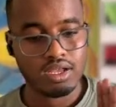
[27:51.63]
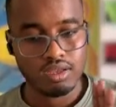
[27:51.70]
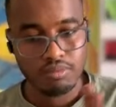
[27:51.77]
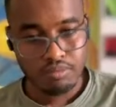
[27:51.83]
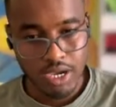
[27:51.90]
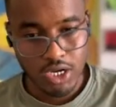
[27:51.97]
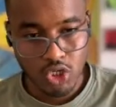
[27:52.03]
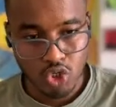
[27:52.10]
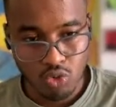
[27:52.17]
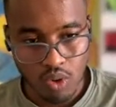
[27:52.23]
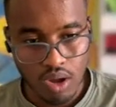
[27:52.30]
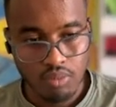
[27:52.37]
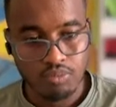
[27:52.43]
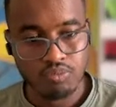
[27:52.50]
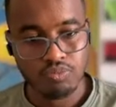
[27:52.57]
make
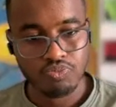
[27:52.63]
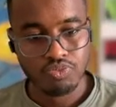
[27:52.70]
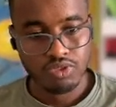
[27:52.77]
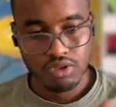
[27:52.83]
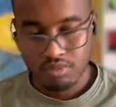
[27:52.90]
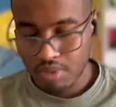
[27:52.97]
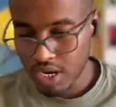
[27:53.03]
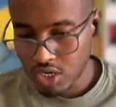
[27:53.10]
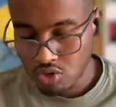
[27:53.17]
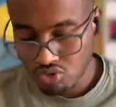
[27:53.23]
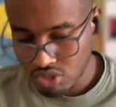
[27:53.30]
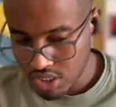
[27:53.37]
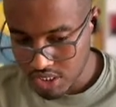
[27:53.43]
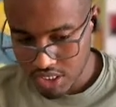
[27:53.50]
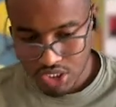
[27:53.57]
sure, make your
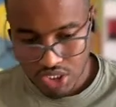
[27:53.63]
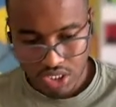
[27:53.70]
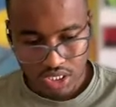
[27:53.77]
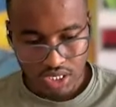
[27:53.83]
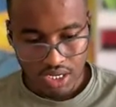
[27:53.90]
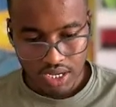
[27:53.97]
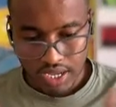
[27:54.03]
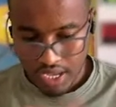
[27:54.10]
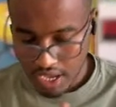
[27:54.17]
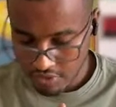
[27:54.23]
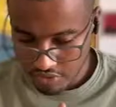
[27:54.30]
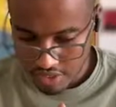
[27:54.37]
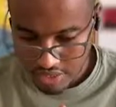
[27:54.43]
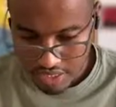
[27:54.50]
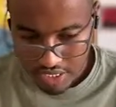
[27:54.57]
research,
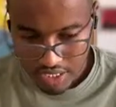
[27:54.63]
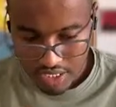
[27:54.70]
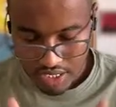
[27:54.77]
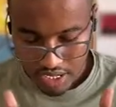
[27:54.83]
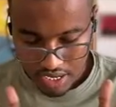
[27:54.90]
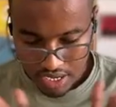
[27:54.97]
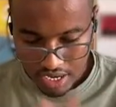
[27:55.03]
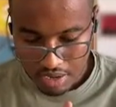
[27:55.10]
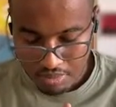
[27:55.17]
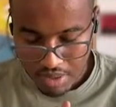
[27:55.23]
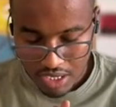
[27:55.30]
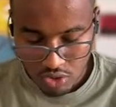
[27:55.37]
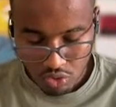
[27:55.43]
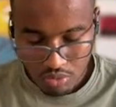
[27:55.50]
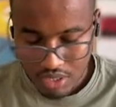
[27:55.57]
everything, come
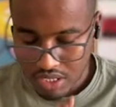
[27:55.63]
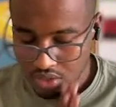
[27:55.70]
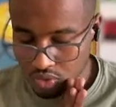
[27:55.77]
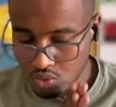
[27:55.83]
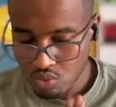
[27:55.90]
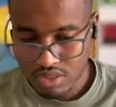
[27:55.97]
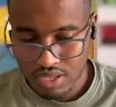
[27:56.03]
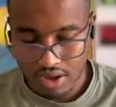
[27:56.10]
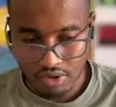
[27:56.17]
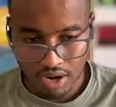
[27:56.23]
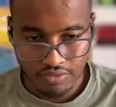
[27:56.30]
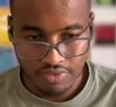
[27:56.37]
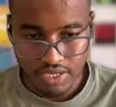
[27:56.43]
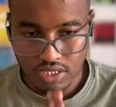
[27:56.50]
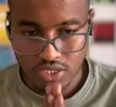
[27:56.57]
back to me with a
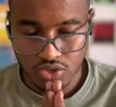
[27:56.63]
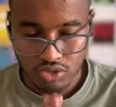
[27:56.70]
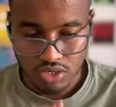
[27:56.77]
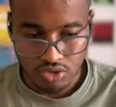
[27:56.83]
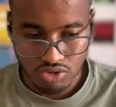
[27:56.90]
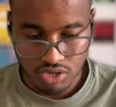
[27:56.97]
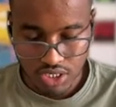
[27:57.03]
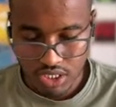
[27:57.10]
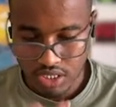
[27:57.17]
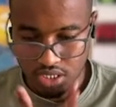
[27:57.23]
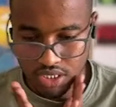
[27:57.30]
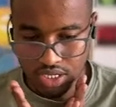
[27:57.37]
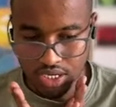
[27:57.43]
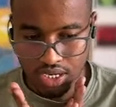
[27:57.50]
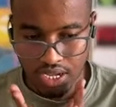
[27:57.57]
relevant research
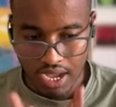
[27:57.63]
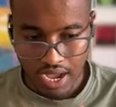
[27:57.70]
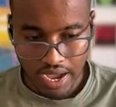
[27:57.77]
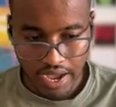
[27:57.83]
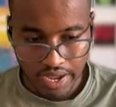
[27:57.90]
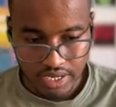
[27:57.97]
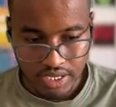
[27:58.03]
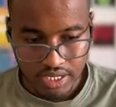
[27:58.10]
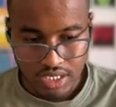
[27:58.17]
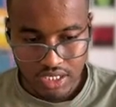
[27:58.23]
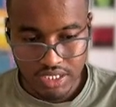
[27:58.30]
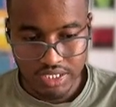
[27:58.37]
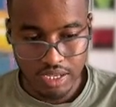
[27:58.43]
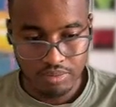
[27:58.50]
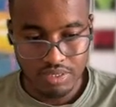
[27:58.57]
and
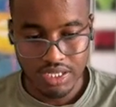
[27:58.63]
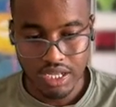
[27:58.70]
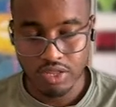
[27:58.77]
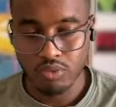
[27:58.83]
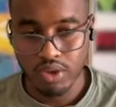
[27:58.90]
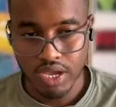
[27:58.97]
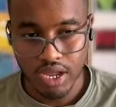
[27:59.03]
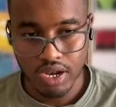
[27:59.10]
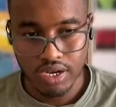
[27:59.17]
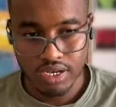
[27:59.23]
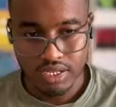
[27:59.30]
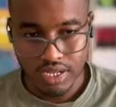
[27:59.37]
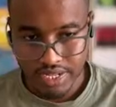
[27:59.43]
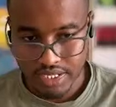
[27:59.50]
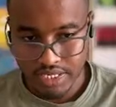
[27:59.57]
steps that we can
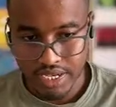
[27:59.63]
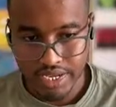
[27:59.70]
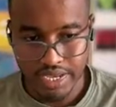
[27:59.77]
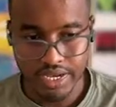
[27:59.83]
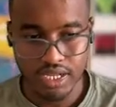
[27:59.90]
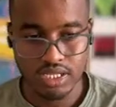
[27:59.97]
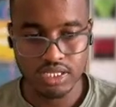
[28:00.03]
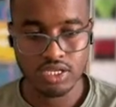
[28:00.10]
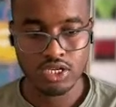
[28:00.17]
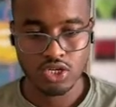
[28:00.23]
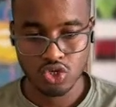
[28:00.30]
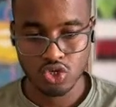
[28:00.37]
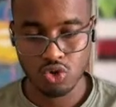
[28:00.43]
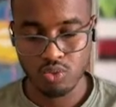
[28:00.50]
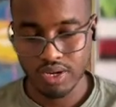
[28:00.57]
take it,
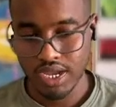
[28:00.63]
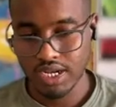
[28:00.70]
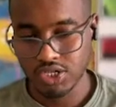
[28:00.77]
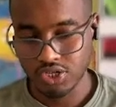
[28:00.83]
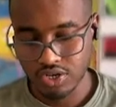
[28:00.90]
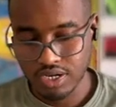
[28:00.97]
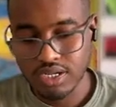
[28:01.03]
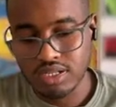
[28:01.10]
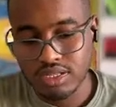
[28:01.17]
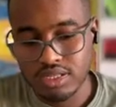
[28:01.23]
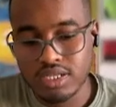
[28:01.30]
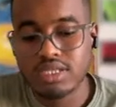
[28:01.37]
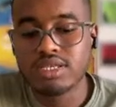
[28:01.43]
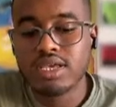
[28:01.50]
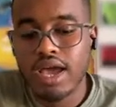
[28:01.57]
so we can generate
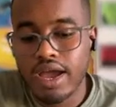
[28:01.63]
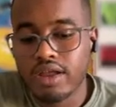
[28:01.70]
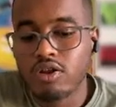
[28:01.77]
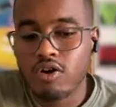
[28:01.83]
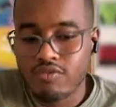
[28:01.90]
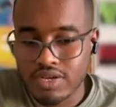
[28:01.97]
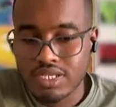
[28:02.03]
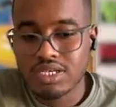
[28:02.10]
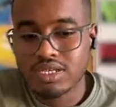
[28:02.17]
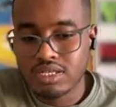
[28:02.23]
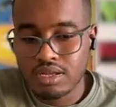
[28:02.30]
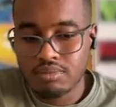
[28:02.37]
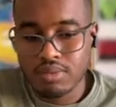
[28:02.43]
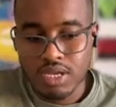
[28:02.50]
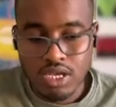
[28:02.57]
this kind of a
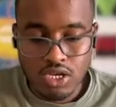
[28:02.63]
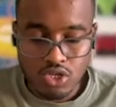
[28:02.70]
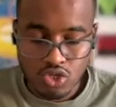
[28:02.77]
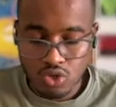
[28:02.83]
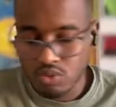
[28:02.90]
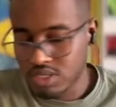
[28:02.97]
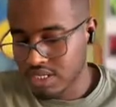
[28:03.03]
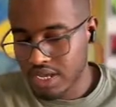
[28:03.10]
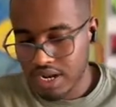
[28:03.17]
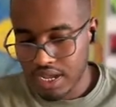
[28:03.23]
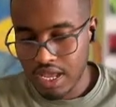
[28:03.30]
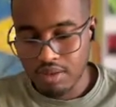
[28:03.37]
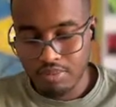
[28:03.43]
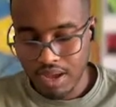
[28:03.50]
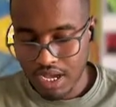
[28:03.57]
system, so it's gonna
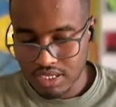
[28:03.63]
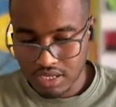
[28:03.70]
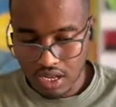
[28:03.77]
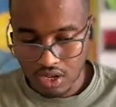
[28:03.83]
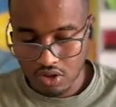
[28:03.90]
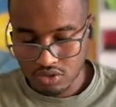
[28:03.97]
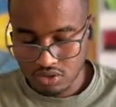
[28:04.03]
help us a lot.